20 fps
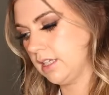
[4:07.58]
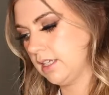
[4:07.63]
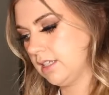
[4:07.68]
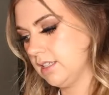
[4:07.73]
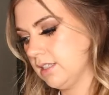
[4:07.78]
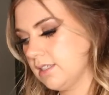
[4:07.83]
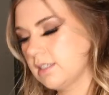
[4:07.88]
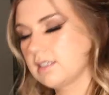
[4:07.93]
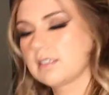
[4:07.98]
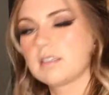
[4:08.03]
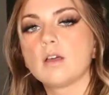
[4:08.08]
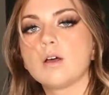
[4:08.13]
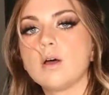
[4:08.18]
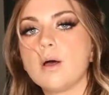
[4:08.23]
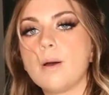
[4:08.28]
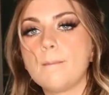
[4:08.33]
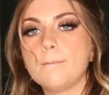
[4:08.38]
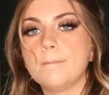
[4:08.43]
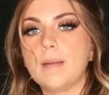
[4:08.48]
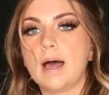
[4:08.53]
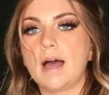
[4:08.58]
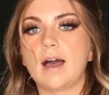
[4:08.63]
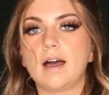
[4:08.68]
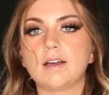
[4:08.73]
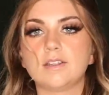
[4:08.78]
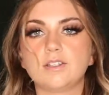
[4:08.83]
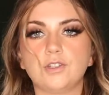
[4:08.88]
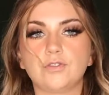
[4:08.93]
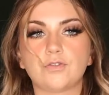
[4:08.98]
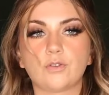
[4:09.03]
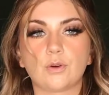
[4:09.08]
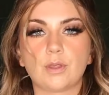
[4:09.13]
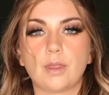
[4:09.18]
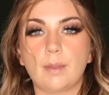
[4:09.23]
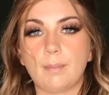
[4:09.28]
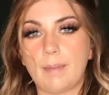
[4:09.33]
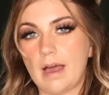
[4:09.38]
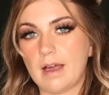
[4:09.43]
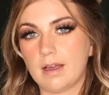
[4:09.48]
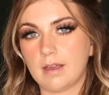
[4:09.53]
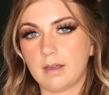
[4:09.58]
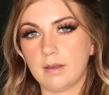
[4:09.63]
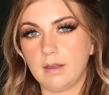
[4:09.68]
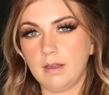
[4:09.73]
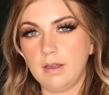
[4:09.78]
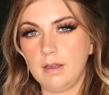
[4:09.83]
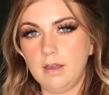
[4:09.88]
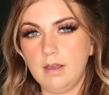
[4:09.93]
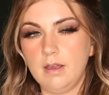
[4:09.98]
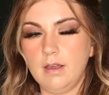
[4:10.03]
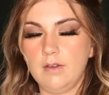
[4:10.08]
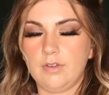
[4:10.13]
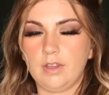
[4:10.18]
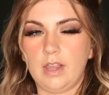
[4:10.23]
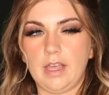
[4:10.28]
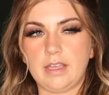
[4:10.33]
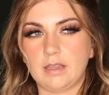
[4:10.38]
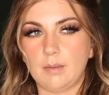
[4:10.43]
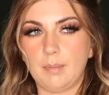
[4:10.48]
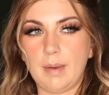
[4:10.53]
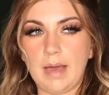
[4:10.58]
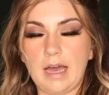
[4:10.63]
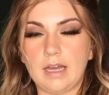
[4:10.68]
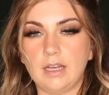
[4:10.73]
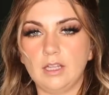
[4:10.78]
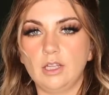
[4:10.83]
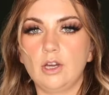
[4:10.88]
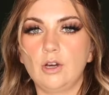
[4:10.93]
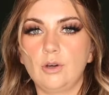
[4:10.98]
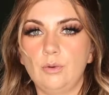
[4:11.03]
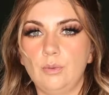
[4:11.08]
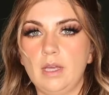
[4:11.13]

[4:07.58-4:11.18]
this mat for the back, for like the patio.